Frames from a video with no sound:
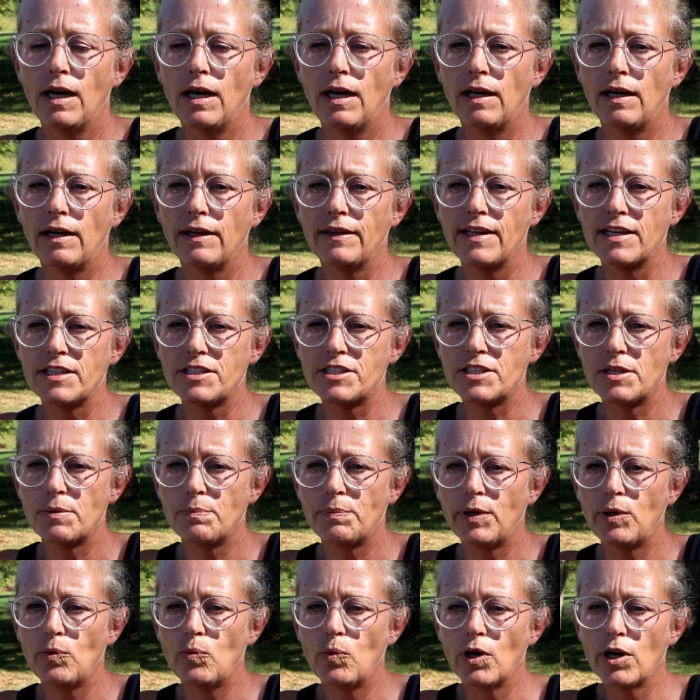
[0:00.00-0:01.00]
And that's
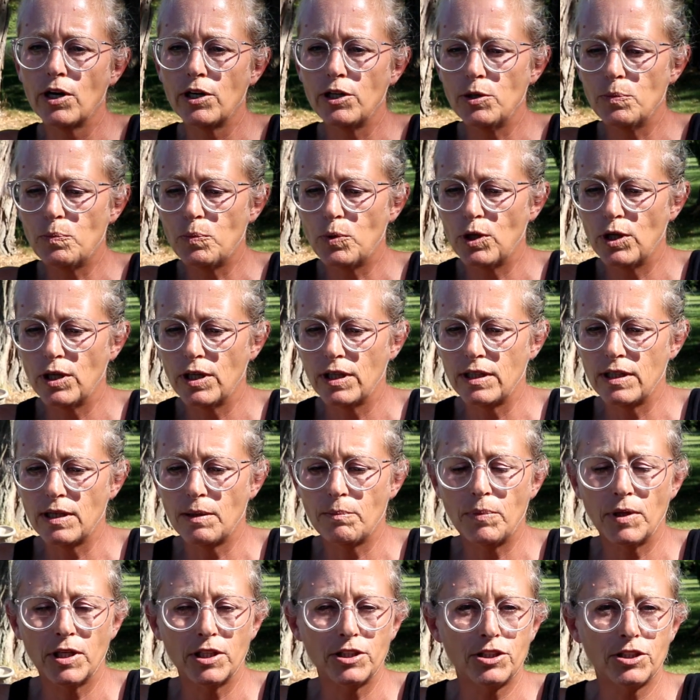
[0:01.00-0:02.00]
simply where you put
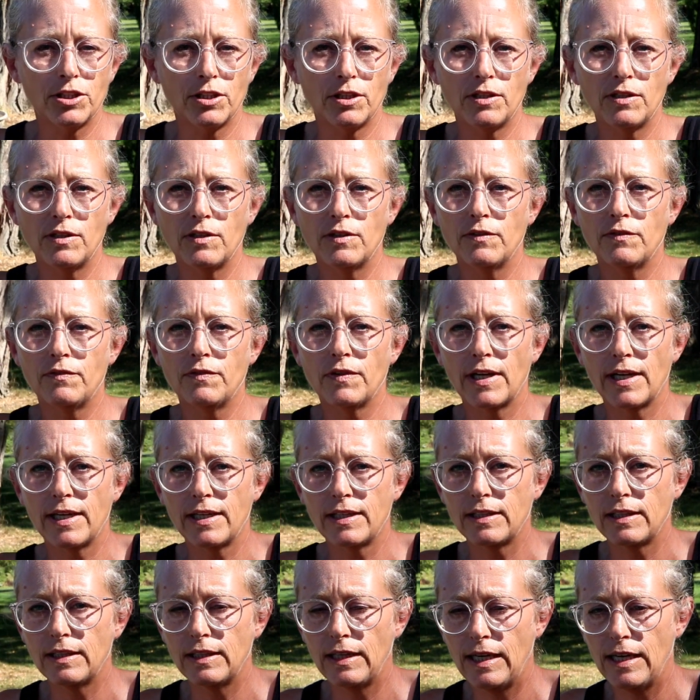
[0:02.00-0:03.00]
a bunch of
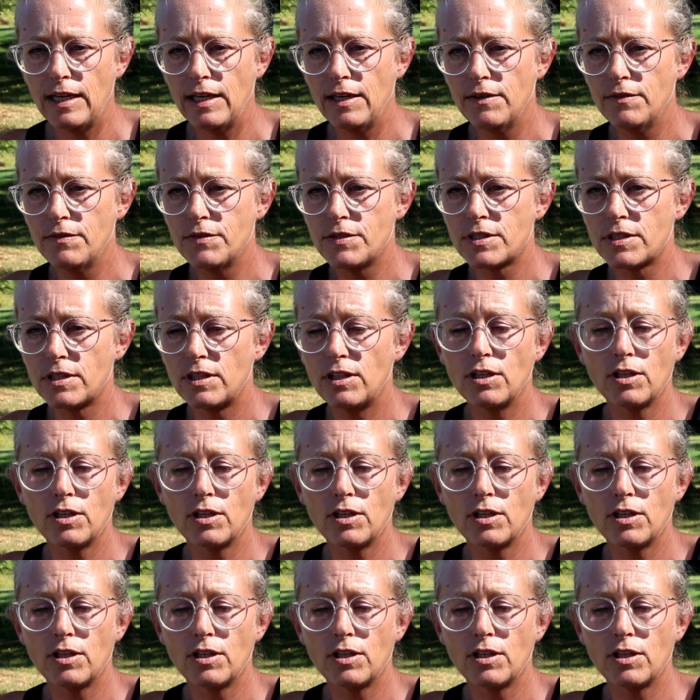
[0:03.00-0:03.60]
like leaves.